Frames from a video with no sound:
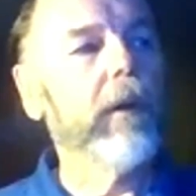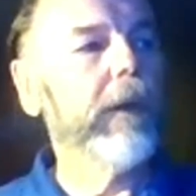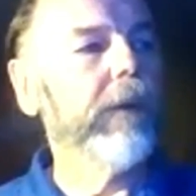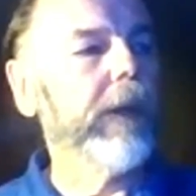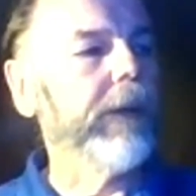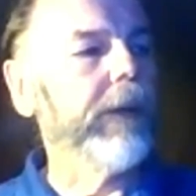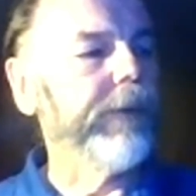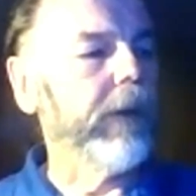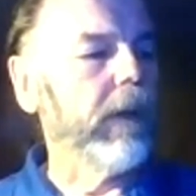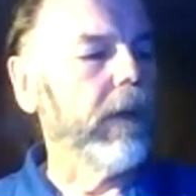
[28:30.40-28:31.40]
earlier
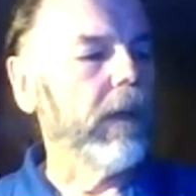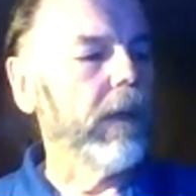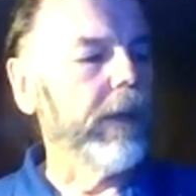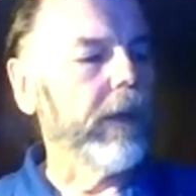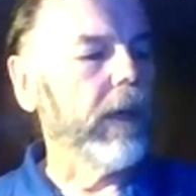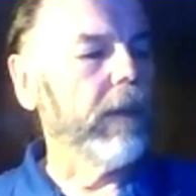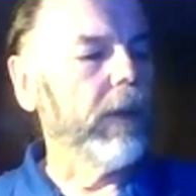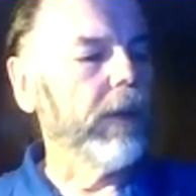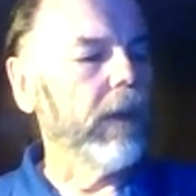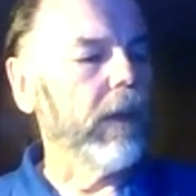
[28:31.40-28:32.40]
that uh, that I'm
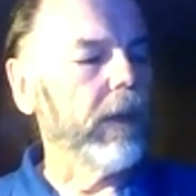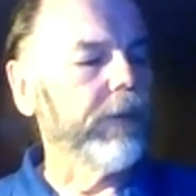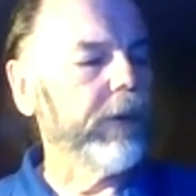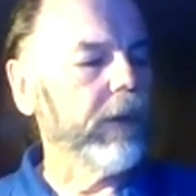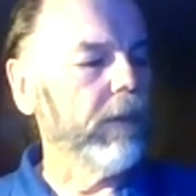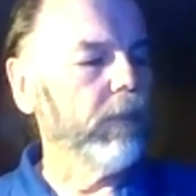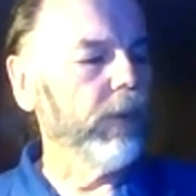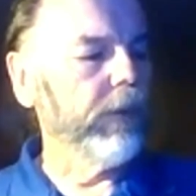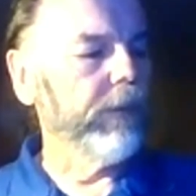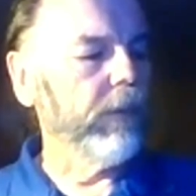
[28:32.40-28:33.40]
on the, I sit on the
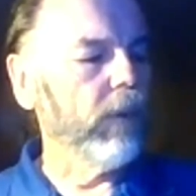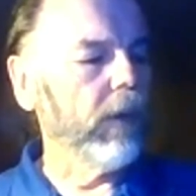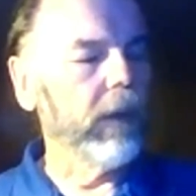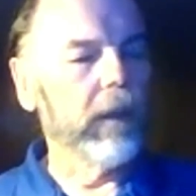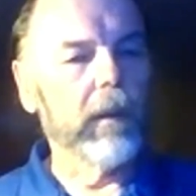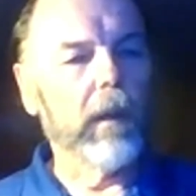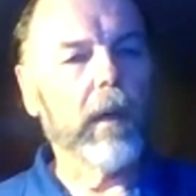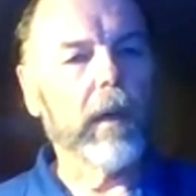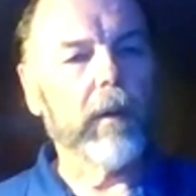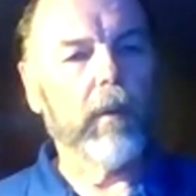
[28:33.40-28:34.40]
board of the Royal
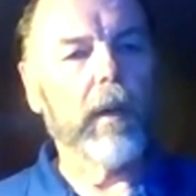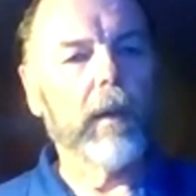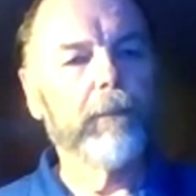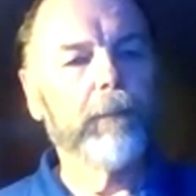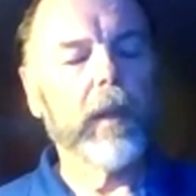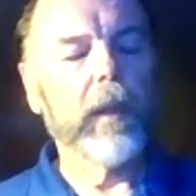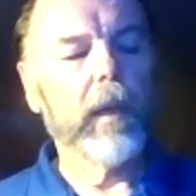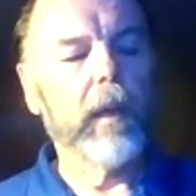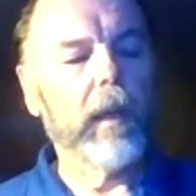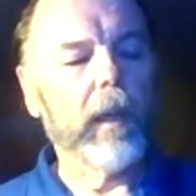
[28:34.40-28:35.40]
Ottawa,
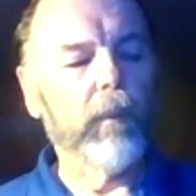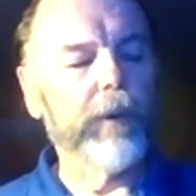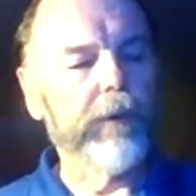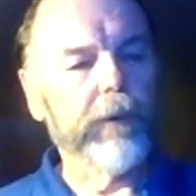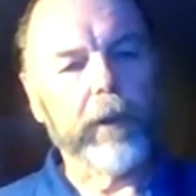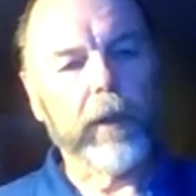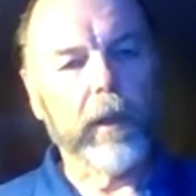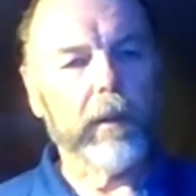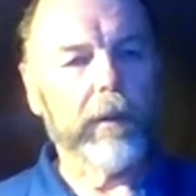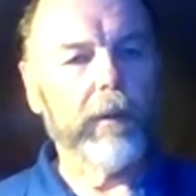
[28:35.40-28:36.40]
which is
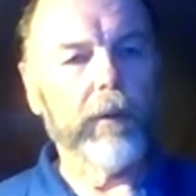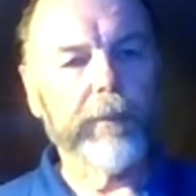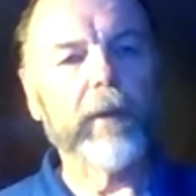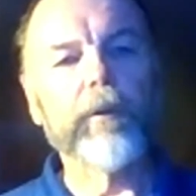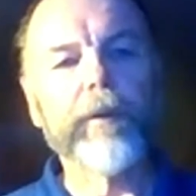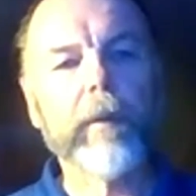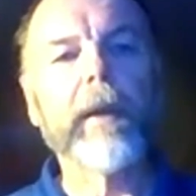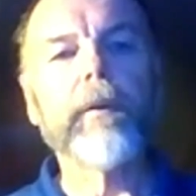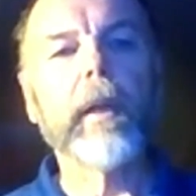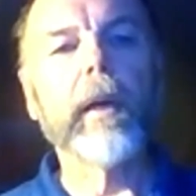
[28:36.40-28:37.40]
a you know specialty
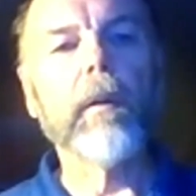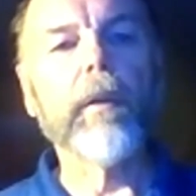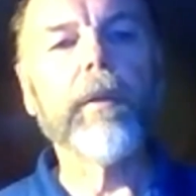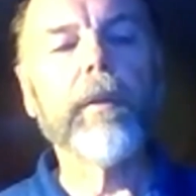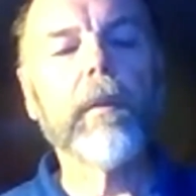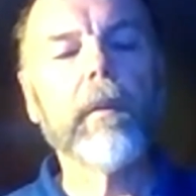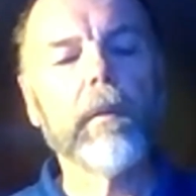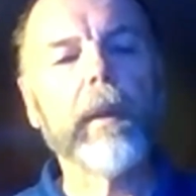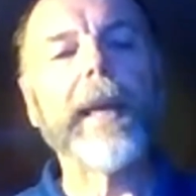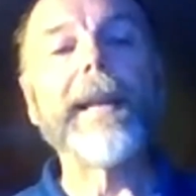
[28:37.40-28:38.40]
mental health
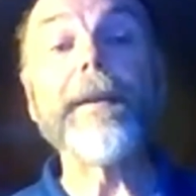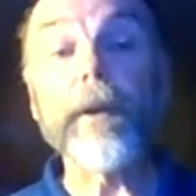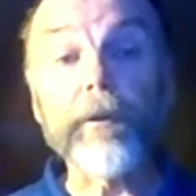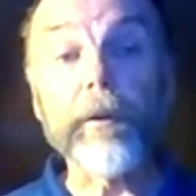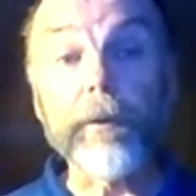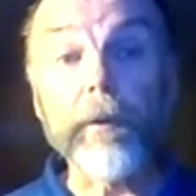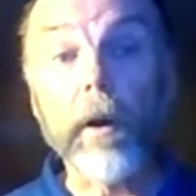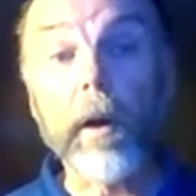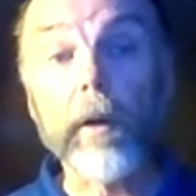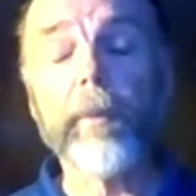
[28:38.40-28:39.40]
and addictions
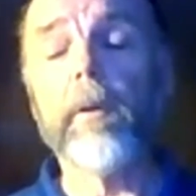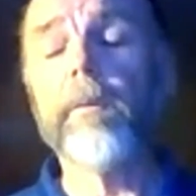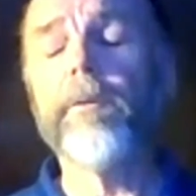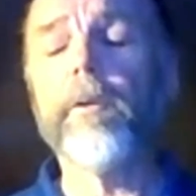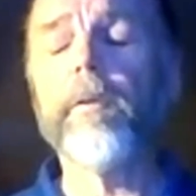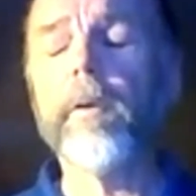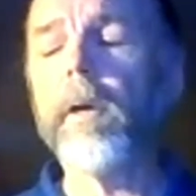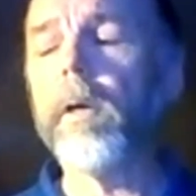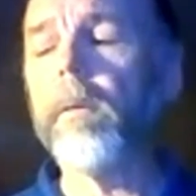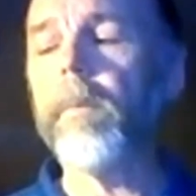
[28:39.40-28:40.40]
hospital. So,
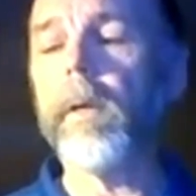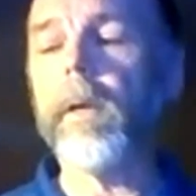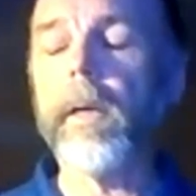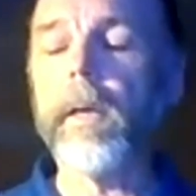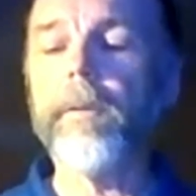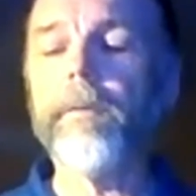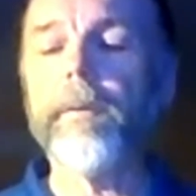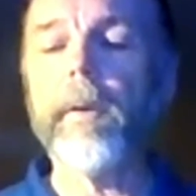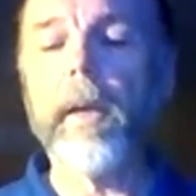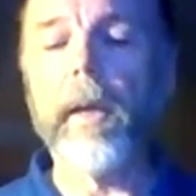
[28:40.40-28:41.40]
uh,
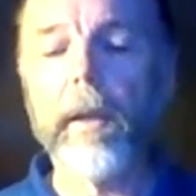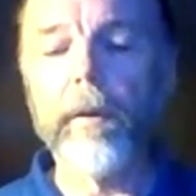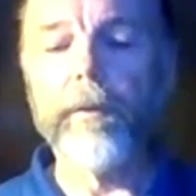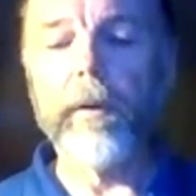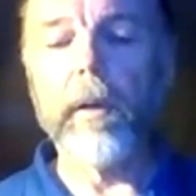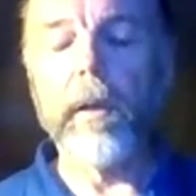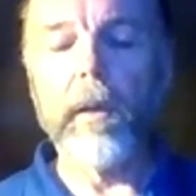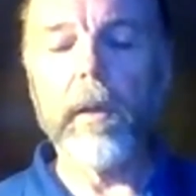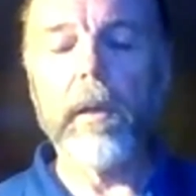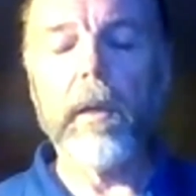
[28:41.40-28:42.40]
and and uh,
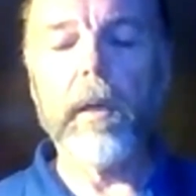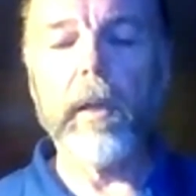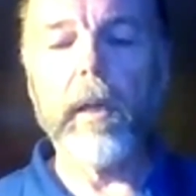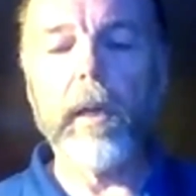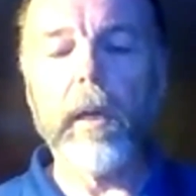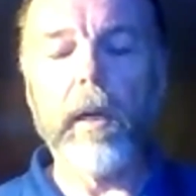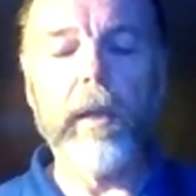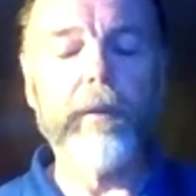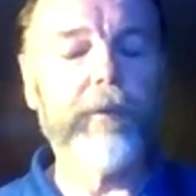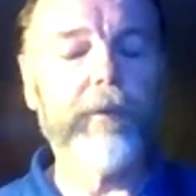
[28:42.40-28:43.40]

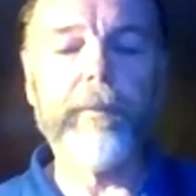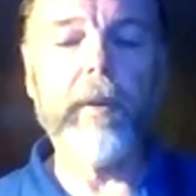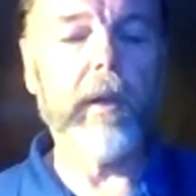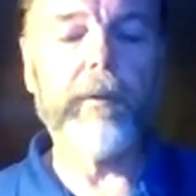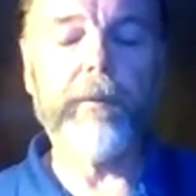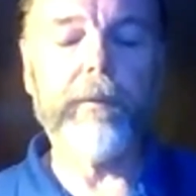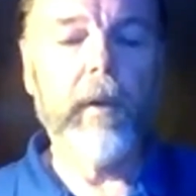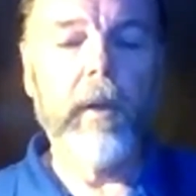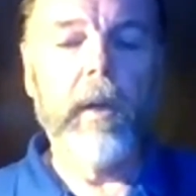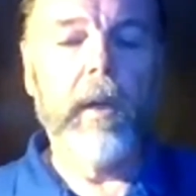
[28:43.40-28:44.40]
it's just been it's